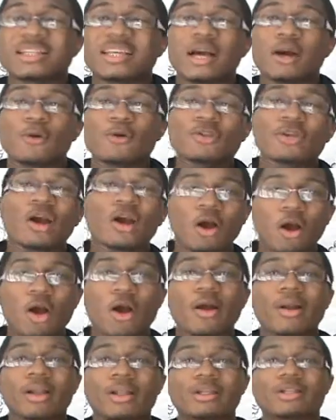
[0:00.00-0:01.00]
Tell young
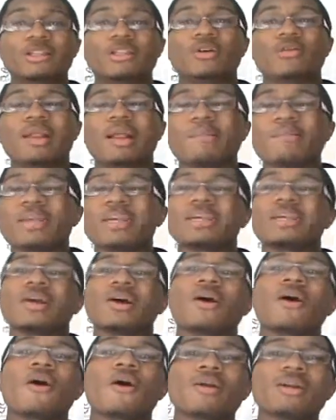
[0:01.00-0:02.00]
artists, you know, what I mean
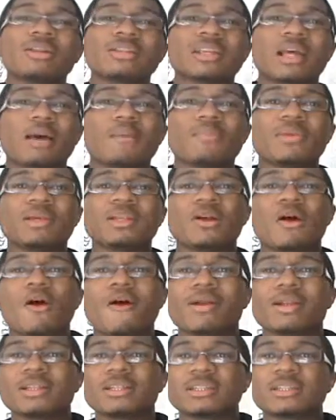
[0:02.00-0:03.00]
young artists, I mean
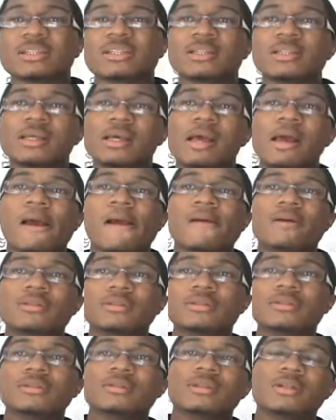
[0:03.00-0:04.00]
artists
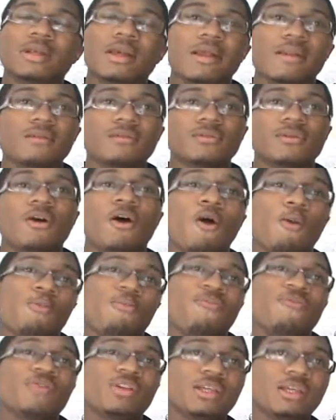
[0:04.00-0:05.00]

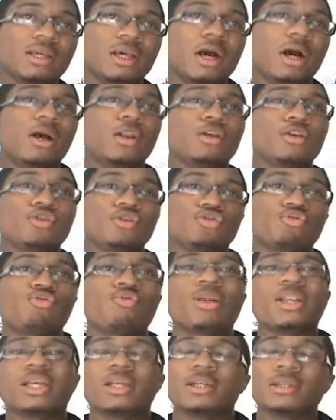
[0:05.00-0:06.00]
hopefully under
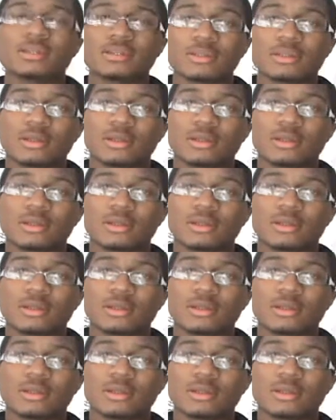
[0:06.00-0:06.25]
20.